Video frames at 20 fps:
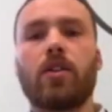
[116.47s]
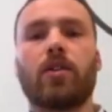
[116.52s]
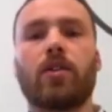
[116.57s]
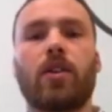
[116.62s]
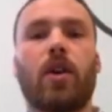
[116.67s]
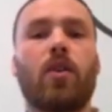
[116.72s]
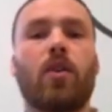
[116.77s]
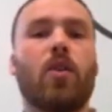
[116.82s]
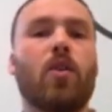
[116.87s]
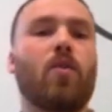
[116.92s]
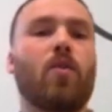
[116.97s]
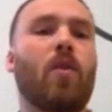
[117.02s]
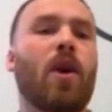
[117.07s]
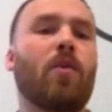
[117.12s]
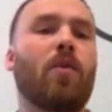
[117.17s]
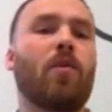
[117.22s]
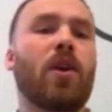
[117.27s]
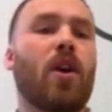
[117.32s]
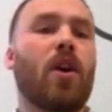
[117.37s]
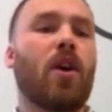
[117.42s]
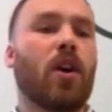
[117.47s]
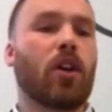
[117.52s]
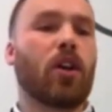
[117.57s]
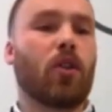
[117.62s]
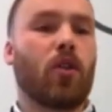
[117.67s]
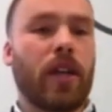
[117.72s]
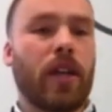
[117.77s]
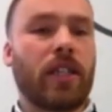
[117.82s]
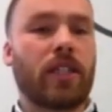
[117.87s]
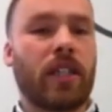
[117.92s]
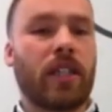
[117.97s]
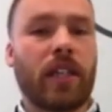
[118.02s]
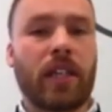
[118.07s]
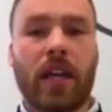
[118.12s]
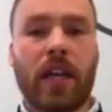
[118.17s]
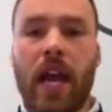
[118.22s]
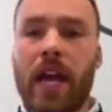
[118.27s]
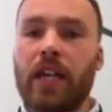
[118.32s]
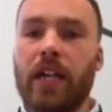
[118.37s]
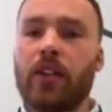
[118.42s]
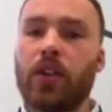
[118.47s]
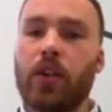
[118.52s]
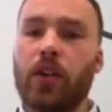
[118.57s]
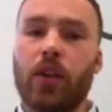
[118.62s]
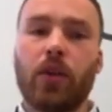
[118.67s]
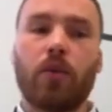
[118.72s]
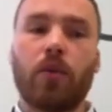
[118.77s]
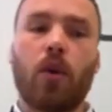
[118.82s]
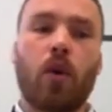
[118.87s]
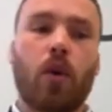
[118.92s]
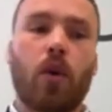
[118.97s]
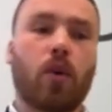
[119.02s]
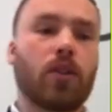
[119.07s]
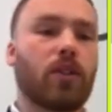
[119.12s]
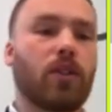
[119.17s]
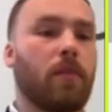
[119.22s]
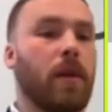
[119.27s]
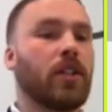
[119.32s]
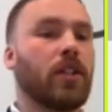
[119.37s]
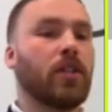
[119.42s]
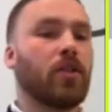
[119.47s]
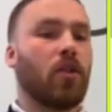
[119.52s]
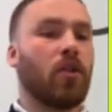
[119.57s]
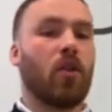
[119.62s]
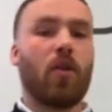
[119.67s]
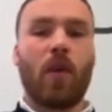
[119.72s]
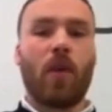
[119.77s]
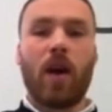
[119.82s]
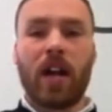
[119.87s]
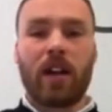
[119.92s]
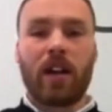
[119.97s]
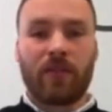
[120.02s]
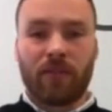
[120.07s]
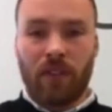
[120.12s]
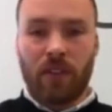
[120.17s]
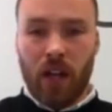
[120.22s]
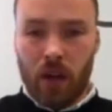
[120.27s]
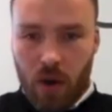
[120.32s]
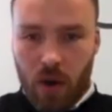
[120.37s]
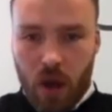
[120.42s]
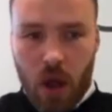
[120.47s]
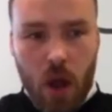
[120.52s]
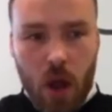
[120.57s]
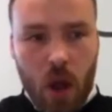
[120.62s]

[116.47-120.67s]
So when we are creating a new automation or workflow,